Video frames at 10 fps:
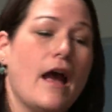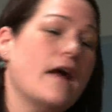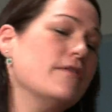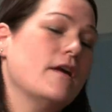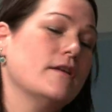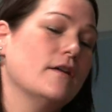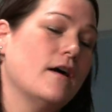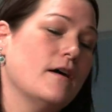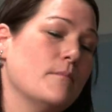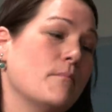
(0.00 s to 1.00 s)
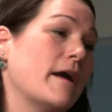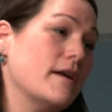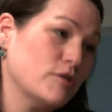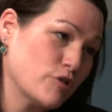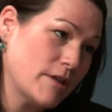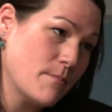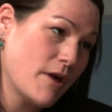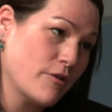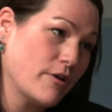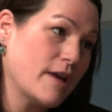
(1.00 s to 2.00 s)
And then my elderly
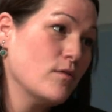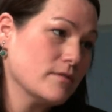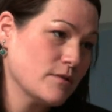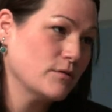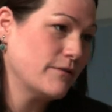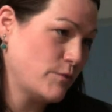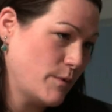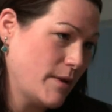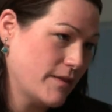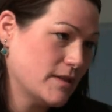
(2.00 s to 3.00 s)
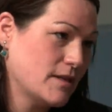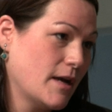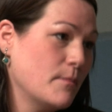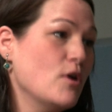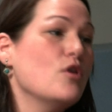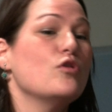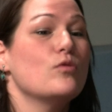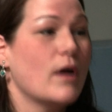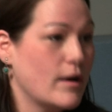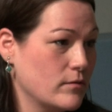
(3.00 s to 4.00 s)
mother had also lived with me at the time,
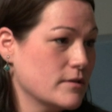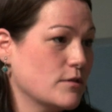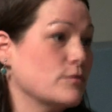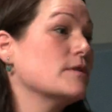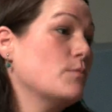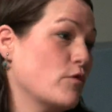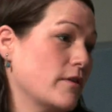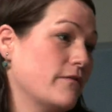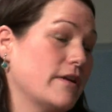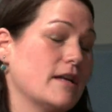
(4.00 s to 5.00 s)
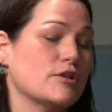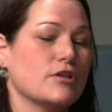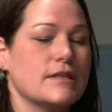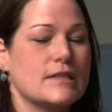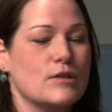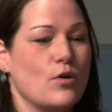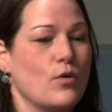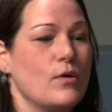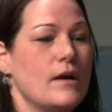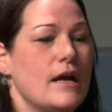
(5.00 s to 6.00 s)
who I also supported financially. Right.
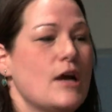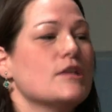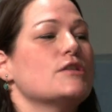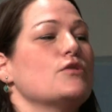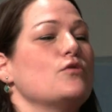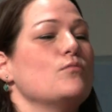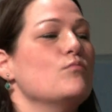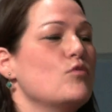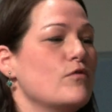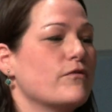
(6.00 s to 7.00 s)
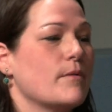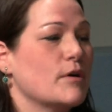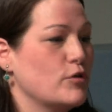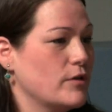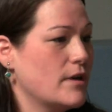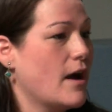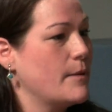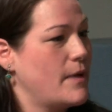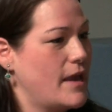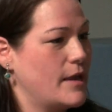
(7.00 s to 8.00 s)
So to move from a good
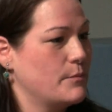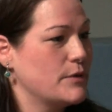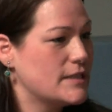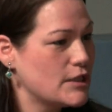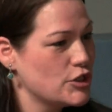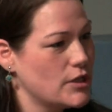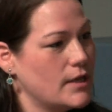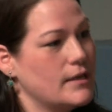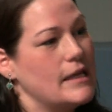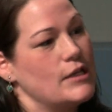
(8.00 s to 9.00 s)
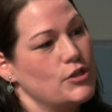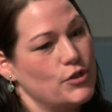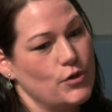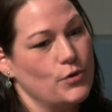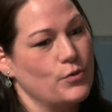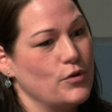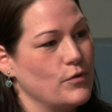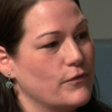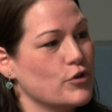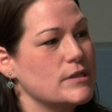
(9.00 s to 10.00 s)
high-paying position into
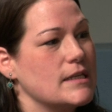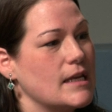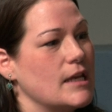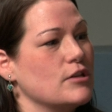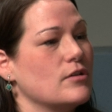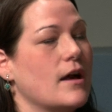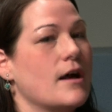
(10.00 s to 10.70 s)
university,